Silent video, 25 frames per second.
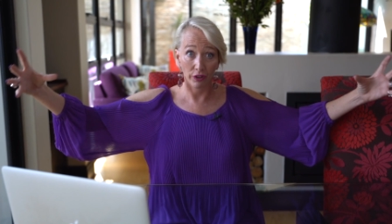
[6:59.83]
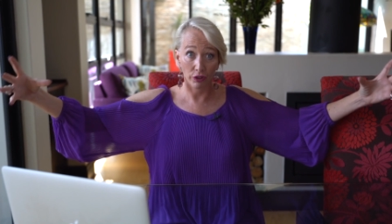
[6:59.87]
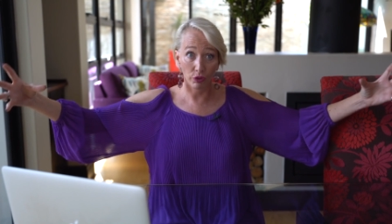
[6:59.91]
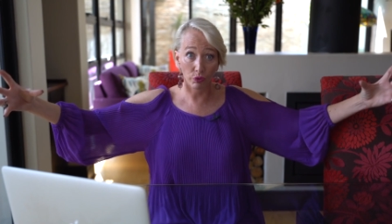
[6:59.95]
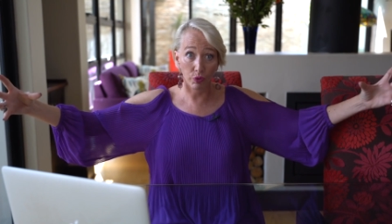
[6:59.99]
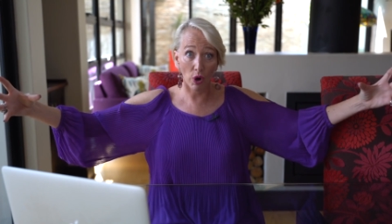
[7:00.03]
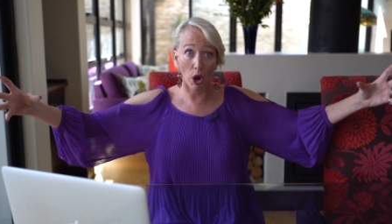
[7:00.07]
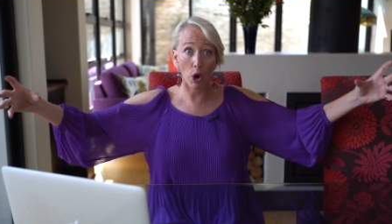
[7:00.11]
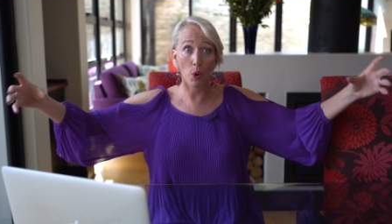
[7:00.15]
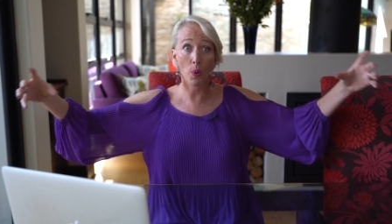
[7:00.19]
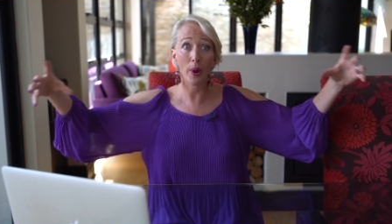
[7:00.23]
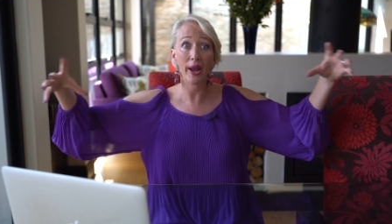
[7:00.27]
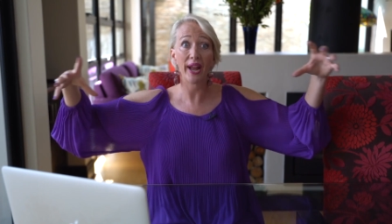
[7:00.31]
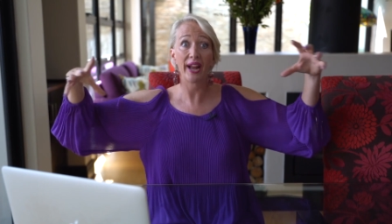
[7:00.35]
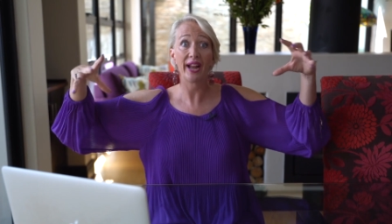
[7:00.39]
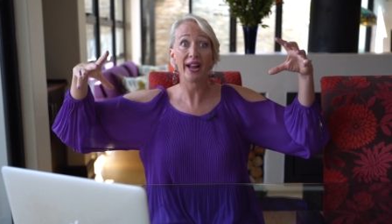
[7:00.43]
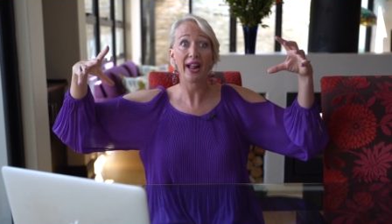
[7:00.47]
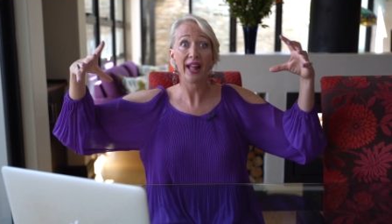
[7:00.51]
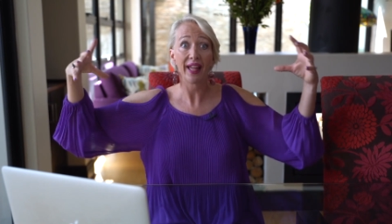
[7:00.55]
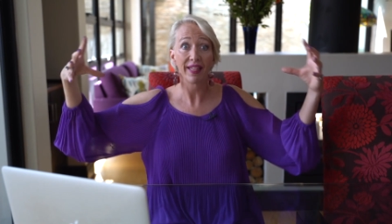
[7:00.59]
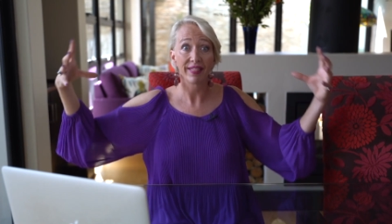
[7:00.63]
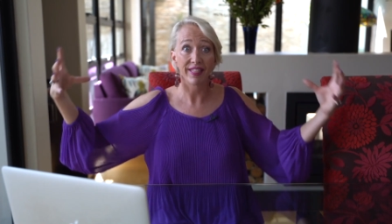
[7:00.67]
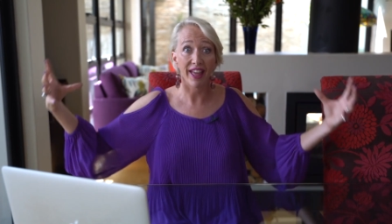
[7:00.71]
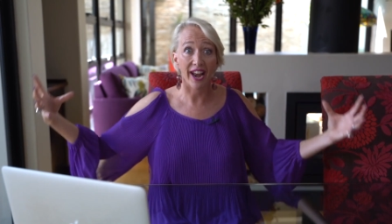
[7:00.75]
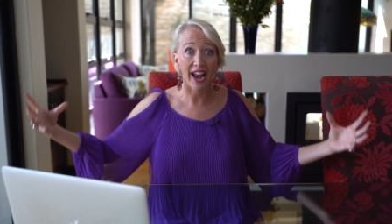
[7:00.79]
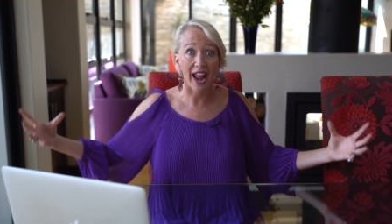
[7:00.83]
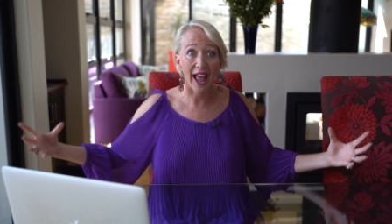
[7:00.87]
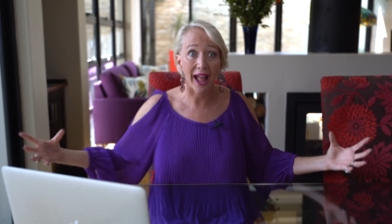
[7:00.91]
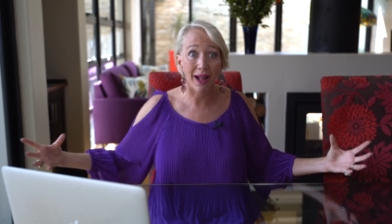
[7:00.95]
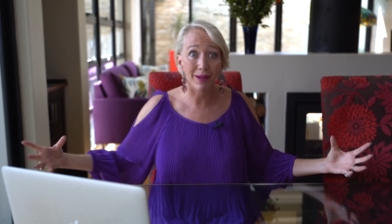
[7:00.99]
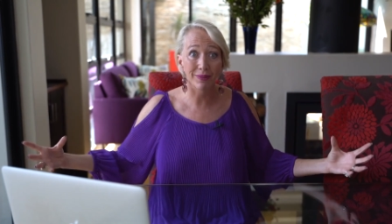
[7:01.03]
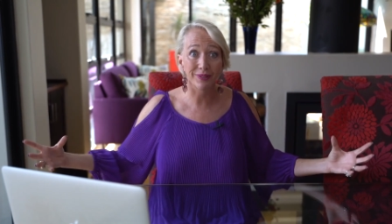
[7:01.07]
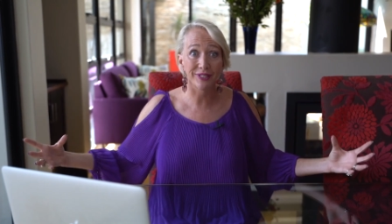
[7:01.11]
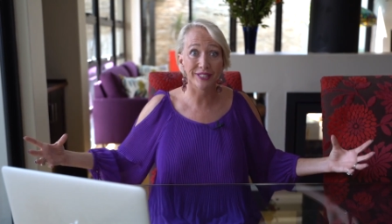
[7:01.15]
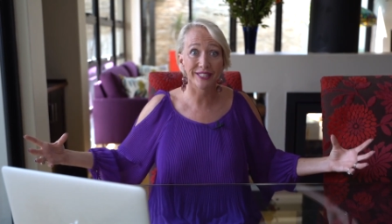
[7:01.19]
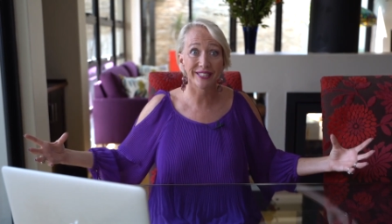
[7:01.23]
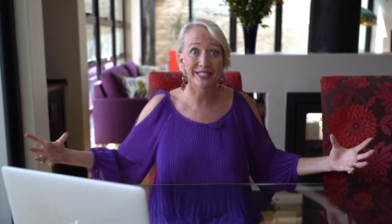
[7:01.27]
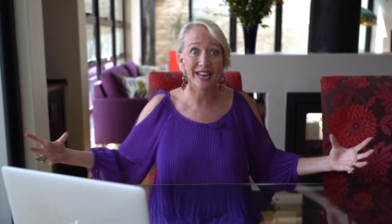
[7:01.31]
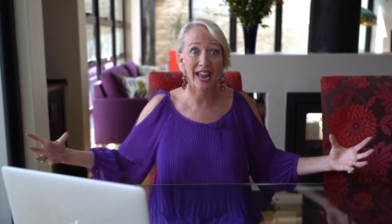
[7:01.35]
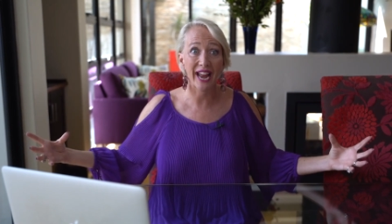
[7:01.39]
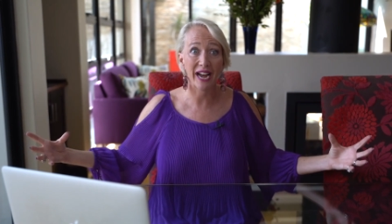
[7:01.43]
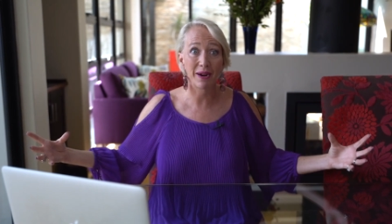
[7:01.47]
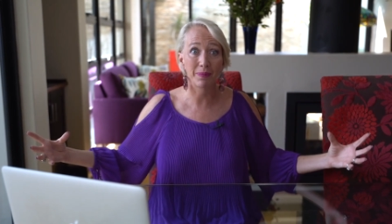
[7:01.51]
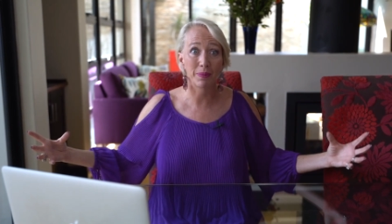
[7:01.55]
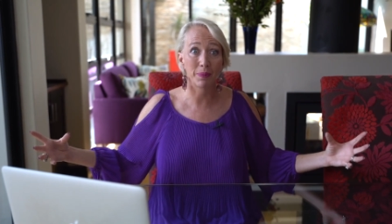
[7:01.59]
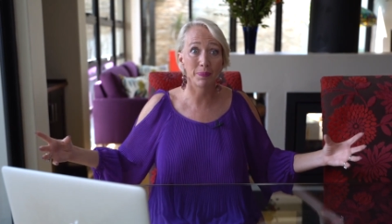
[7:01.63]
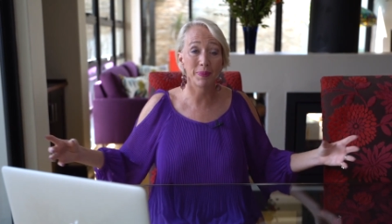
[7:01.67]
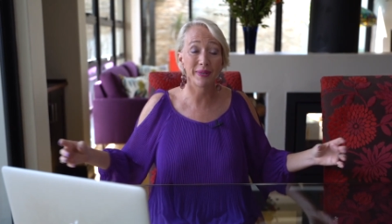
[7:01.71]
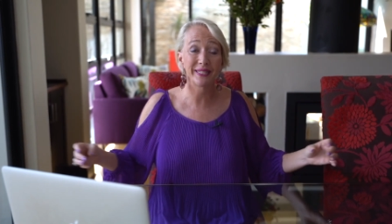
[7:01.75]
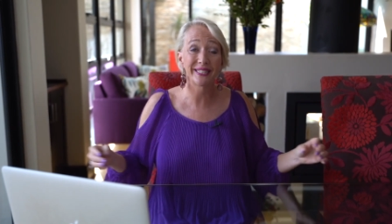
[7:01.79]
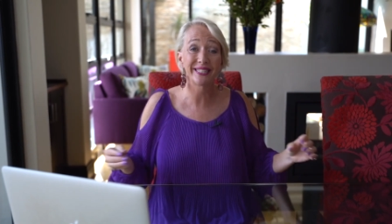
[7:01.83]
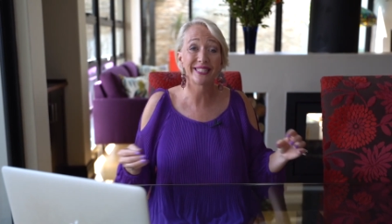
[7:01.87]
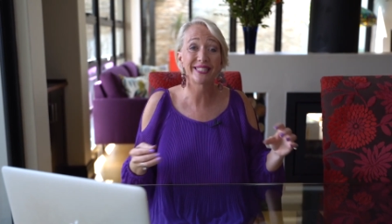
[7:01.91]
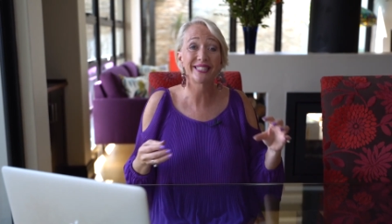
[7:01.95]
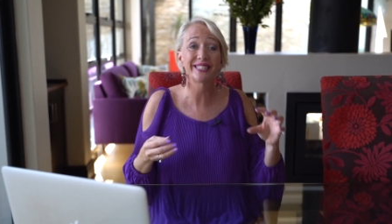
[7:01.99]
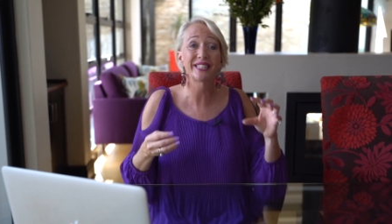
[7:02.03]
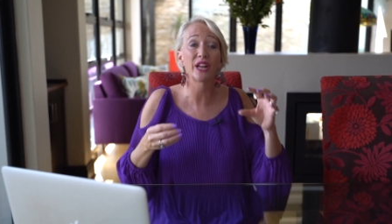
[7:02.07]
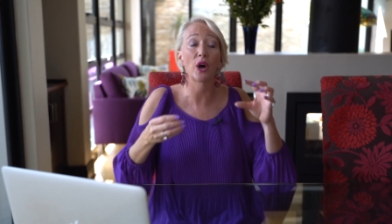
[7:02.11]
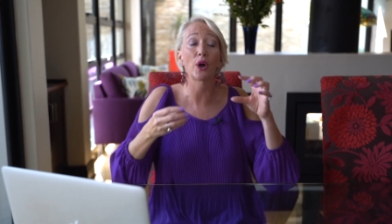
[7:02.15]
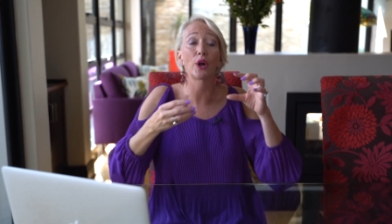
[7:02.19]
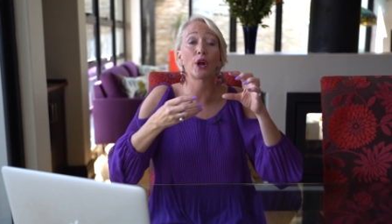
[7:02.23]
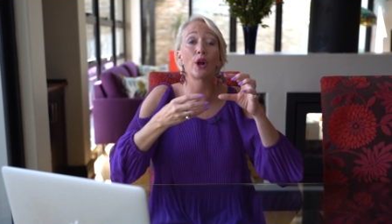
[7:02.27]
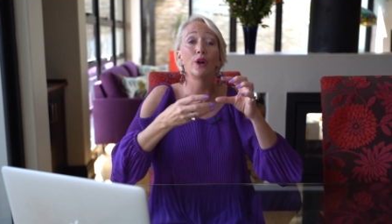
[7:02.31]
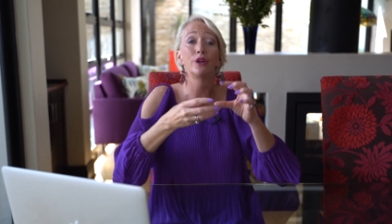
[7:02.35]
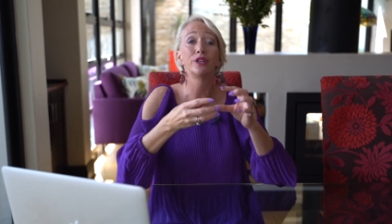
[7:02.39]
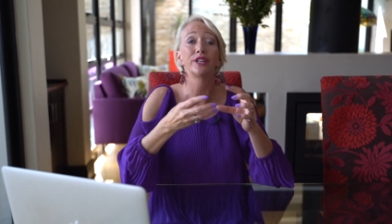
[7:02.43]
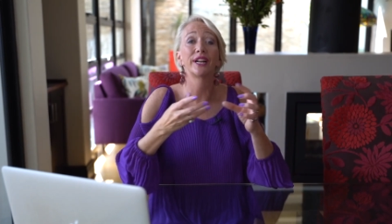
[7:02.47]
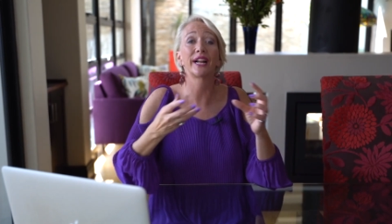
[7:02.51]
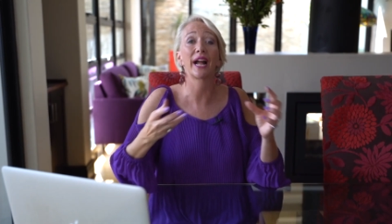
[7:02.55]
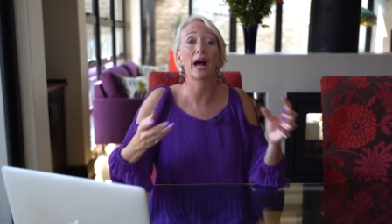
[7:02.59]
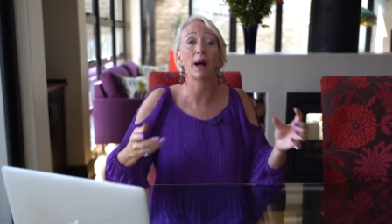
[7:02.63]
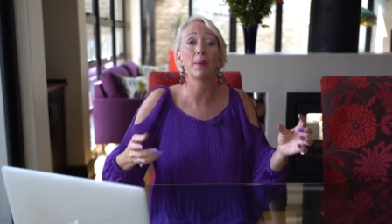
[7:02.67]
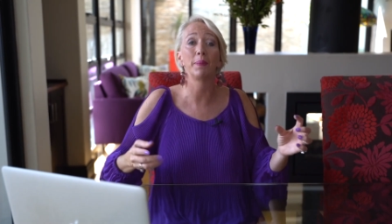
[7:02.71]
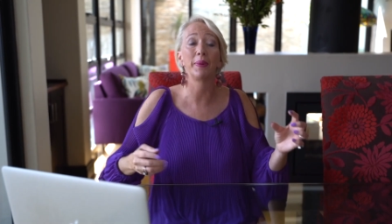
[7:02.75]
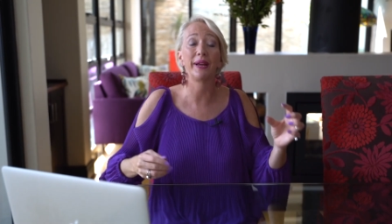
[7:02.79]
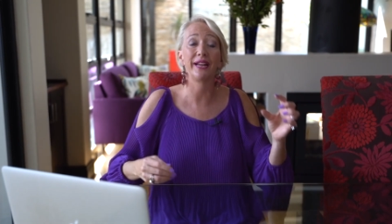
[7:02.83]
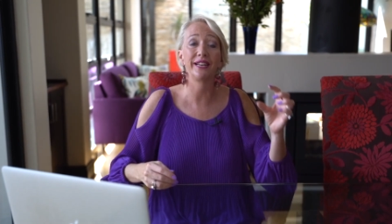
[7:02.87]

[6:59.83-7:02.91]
growing, that have sustainable businesses are going to come